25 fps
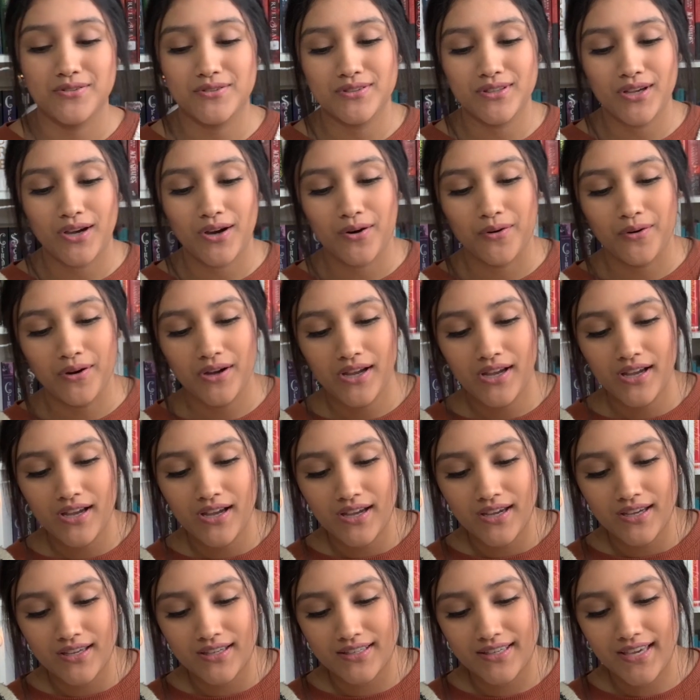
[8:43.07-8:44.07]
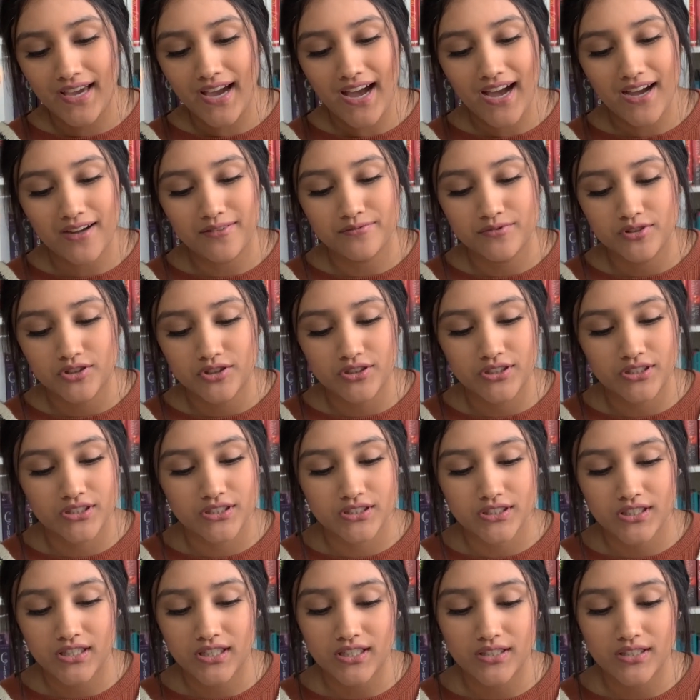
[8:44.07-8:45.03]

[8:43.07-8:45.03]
So yeah, she's